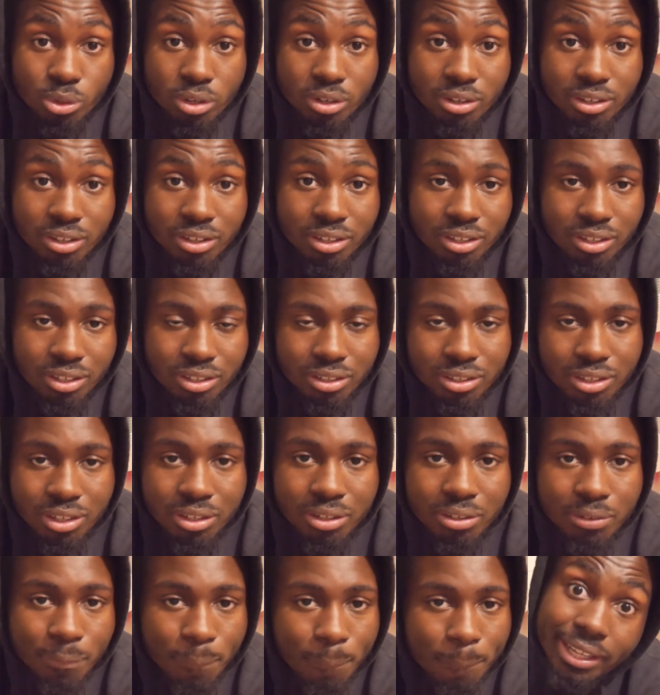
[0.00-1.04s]
or, you
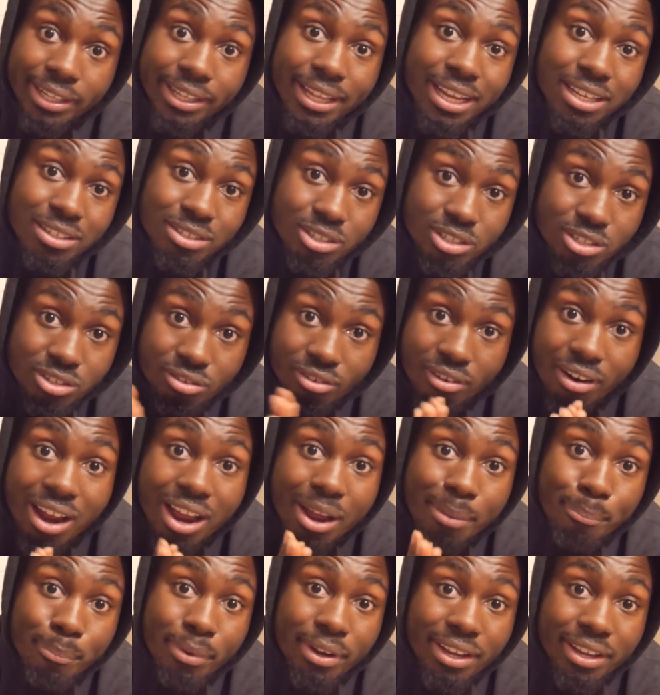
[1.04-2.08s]
know, click that
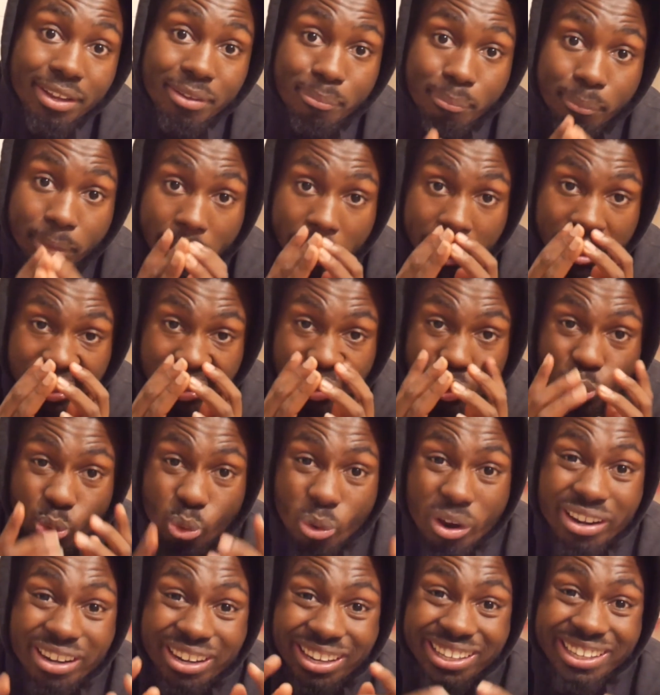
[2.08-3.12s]
subscribe button, man.
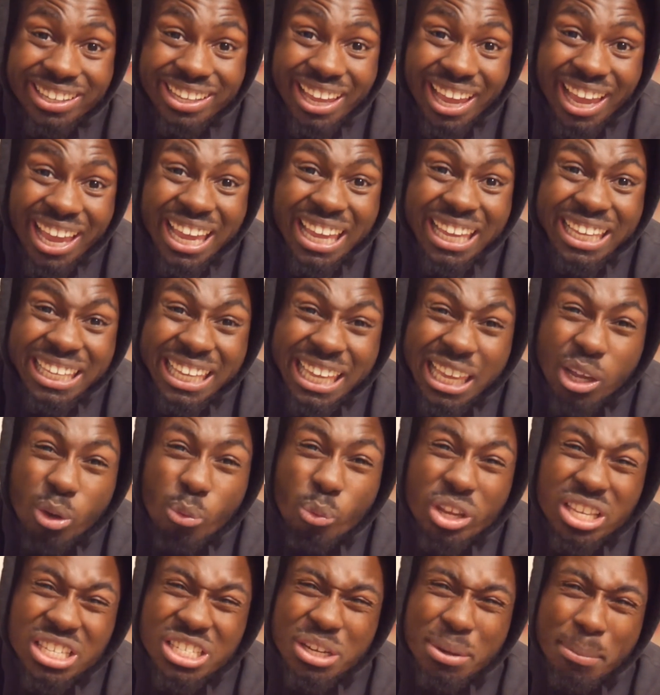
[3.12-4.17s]
Join the gang. Get
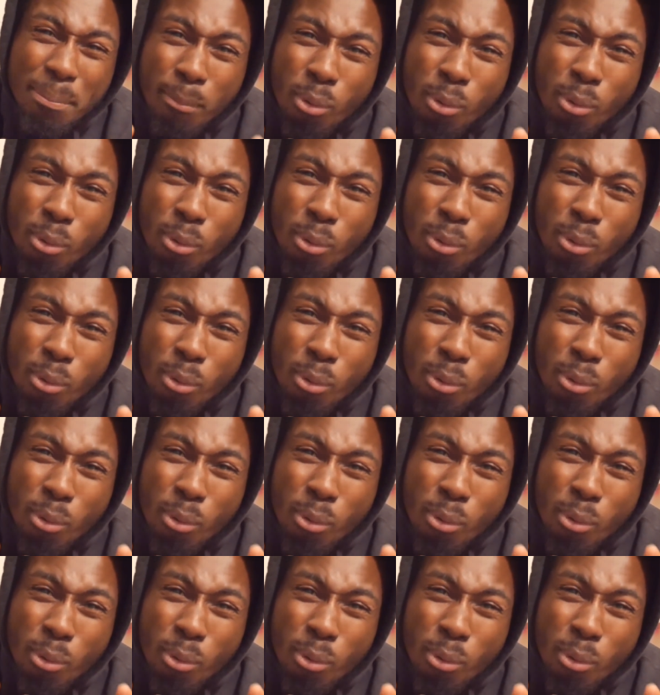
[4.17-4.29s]
with your